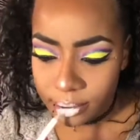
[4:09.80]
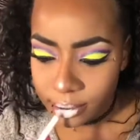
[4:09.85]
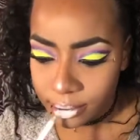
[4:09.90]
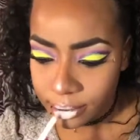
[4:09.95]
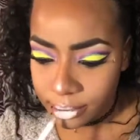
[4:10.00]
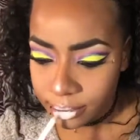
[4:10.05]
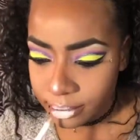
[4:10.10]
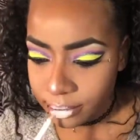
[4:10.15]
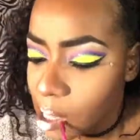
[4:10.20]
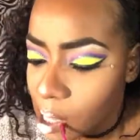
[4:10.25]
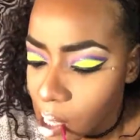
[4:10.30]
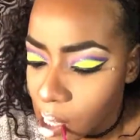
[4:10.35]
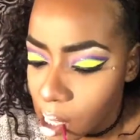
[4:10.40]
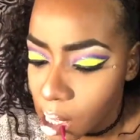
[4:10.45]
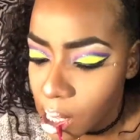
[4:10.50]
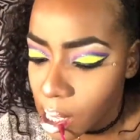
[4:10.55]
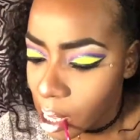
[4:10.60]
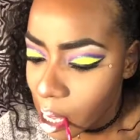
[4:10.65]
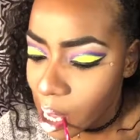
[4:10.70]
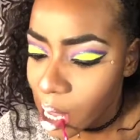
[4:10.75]
you can also
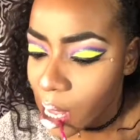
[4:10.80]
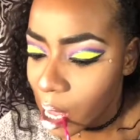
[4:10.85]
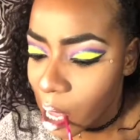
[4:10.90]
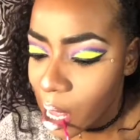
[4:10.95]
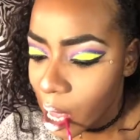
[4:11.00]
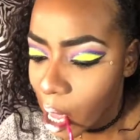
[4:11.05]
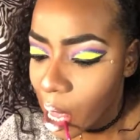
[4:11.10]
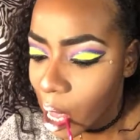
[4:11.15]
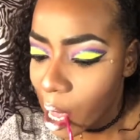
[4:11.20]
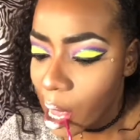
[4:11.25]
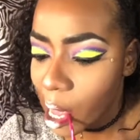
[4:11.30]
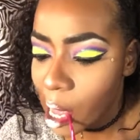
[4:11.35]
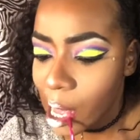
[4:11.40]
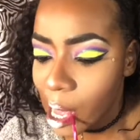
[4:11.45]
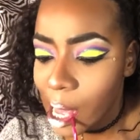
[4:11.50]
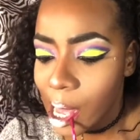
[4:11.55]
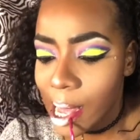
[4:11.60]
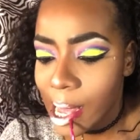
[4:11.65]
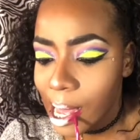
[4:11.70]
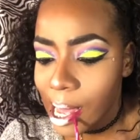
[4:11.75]
try this if
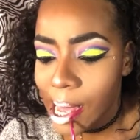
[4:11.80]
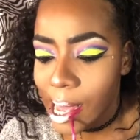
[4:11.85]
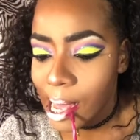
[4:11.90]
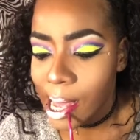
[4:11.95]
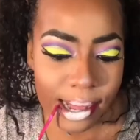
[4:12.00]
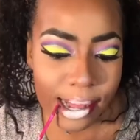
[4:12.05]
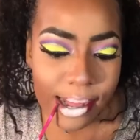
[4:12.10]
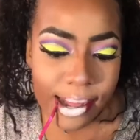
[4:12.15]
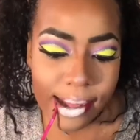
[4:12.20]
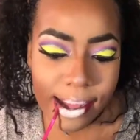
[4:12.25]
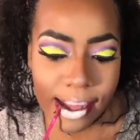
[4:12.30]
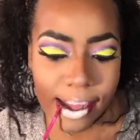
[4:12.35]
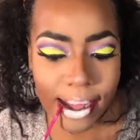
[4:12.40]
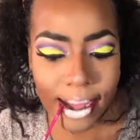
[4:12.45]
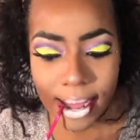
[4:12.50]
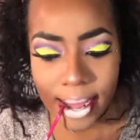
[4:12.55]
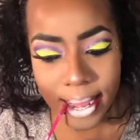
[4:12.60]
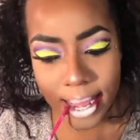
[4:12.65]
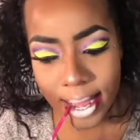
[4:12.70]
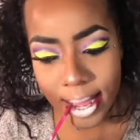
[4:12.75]
you don't
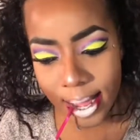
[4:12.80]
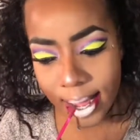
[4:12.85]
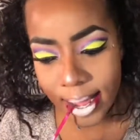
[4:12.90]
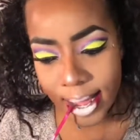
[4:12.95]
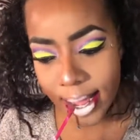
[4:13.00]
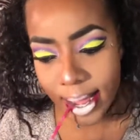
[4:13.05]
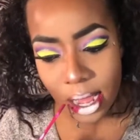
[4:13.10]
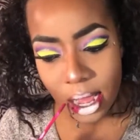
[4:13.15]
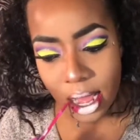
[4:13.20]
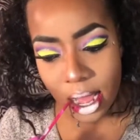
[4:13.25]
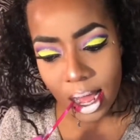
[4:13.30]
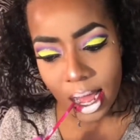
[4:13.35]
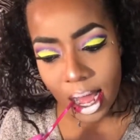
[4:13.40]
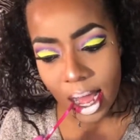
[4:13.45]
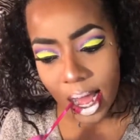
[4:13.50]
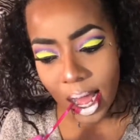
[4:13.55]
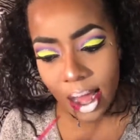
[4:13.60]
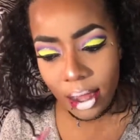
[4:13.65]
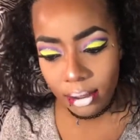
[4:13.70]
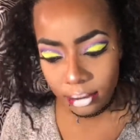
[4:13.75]
exactly know how to use
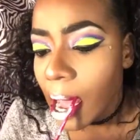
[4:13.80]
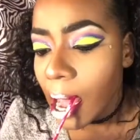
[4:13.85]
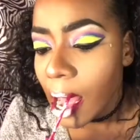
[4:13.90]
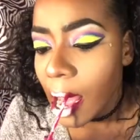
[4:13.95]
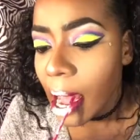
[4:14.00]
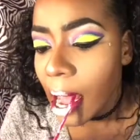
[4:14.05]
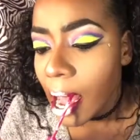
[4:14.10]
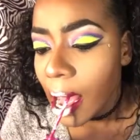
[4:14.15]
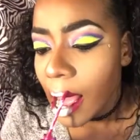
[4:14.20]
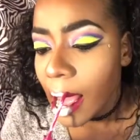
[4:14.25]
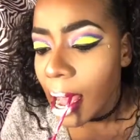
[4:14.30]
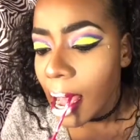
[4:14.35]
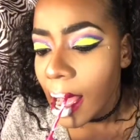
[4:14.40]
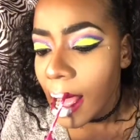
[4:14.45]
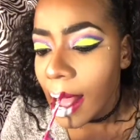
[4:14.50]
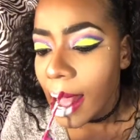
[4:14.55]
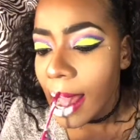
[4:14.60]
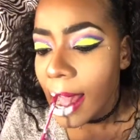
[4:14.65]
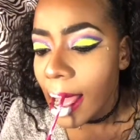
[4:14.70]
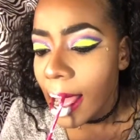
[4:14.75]
two different
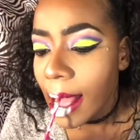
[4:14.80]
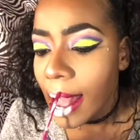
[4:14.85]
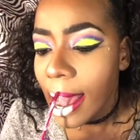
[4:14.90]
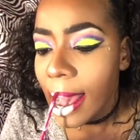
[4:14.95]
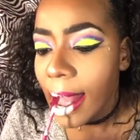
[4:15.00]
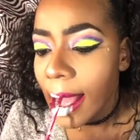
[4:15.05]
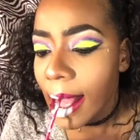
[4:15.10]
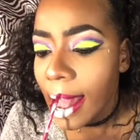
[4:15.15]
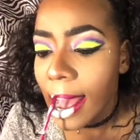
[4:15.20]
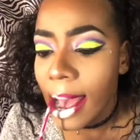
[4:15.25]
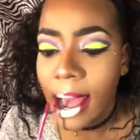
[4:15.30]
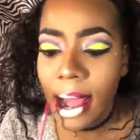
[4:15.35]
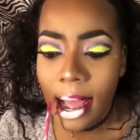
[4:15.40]
lipsticks